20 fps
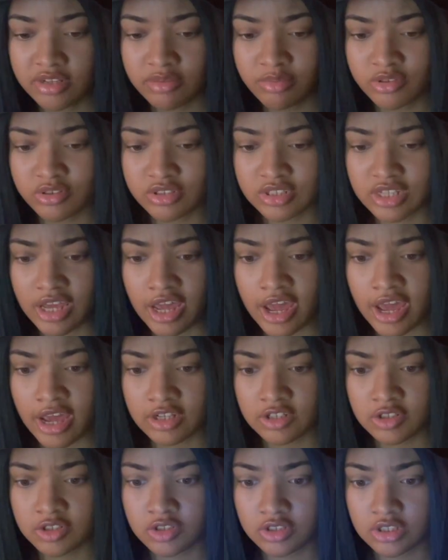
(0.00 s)
Grogu was
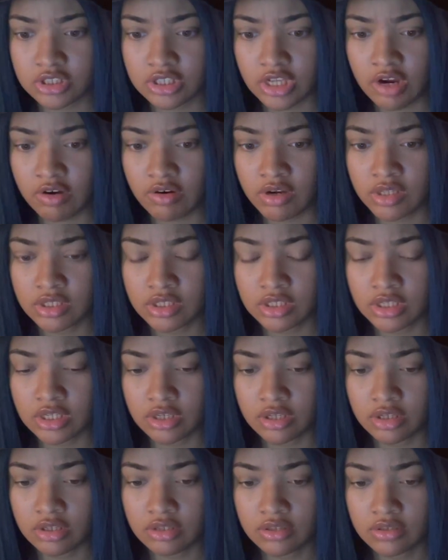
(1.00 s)
actually scary
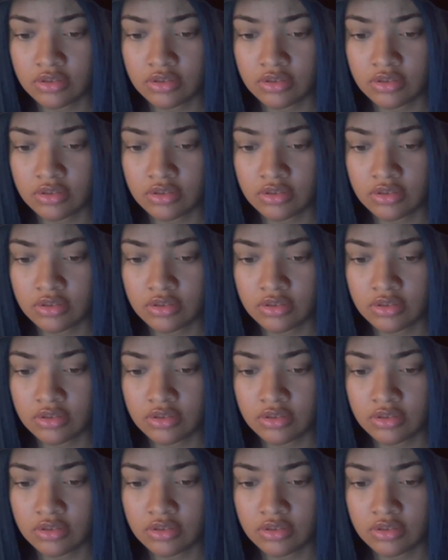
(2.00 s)
looking.